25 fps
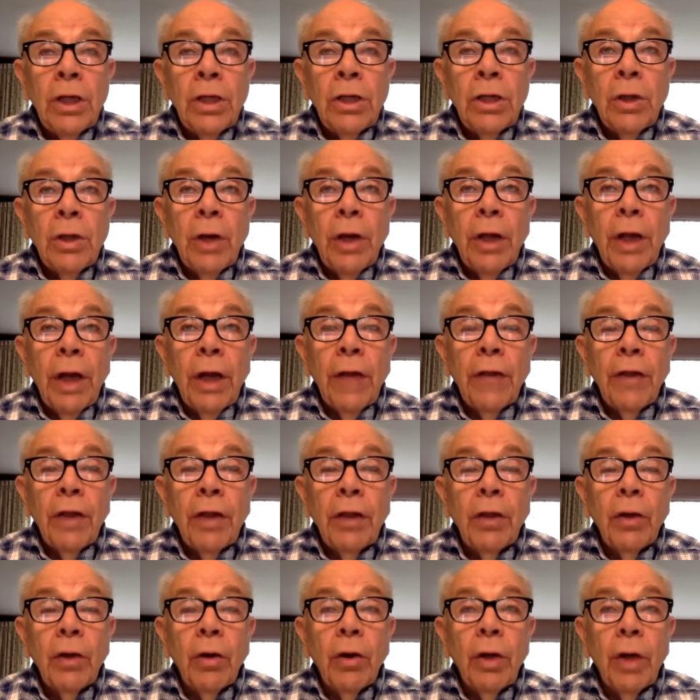I
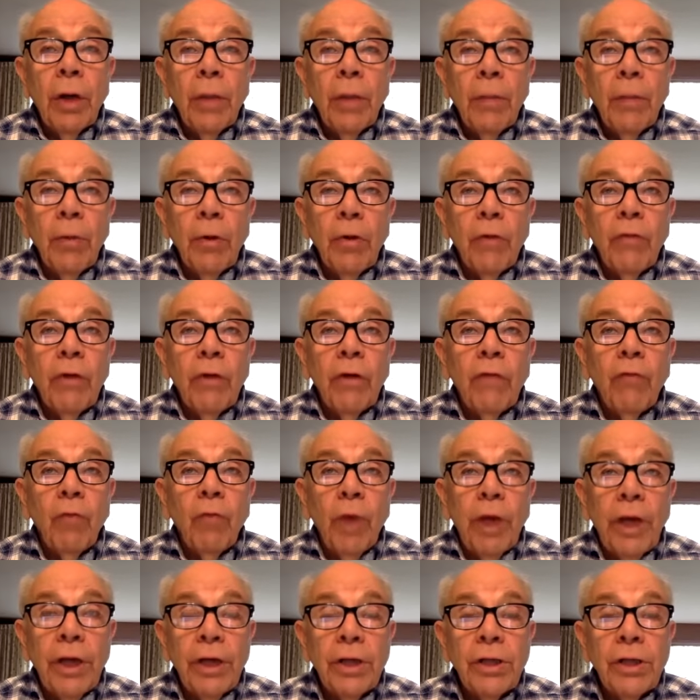think there are a number of
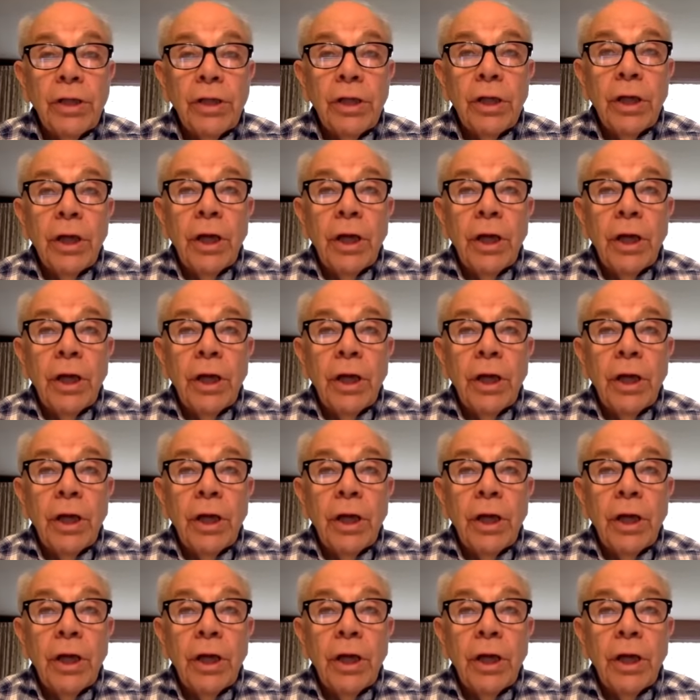ways.